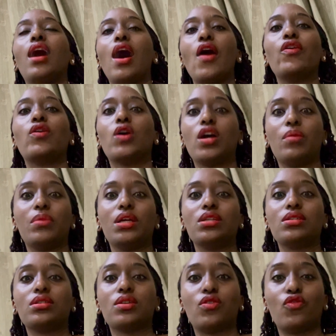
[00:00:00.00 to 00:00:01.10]
a
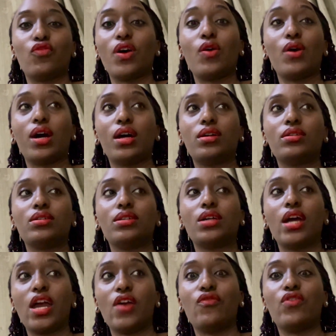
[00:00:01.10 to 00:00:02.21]
requirement of our
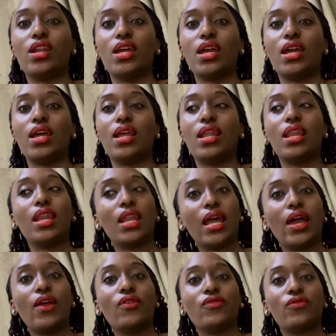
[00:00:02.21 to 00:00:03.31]
everyday
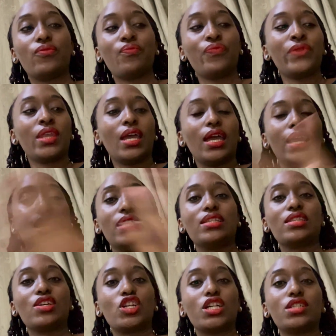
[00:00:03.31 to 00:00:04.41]
life. It's
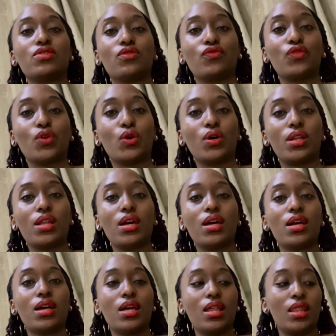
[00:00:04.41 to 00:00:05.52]
the grace of God
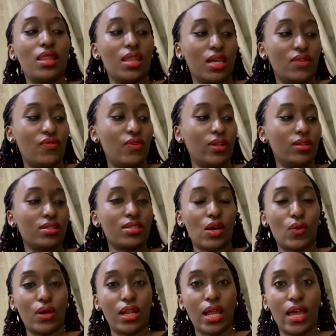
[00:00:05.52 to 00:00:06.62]
that fills
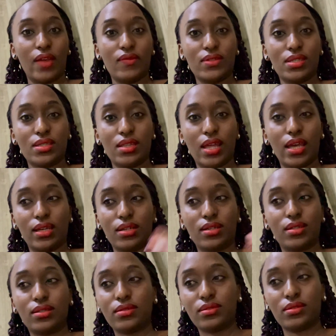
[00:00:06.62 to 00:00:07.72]
our lives, like
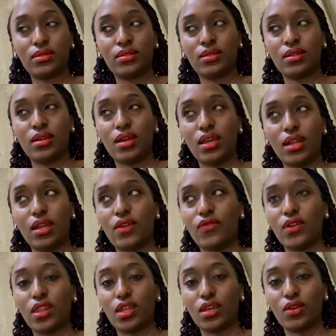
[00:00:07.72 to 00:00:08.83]
in
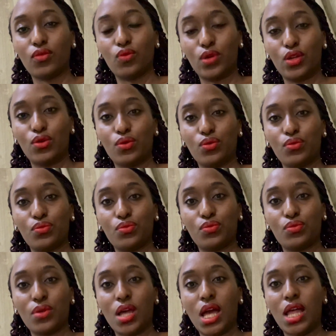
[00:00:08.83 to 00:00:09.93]
everything we do,
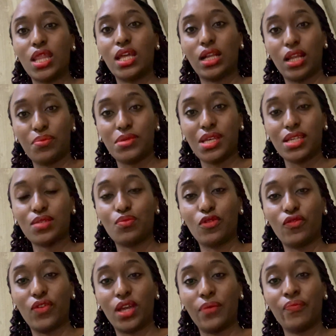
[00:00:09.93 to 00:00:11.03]
that keeps us
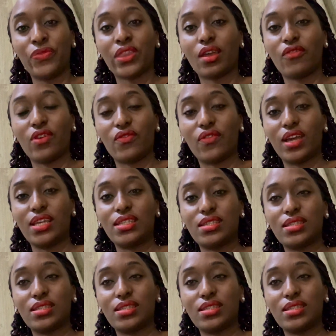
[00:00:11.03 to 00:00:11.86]
moving. Favor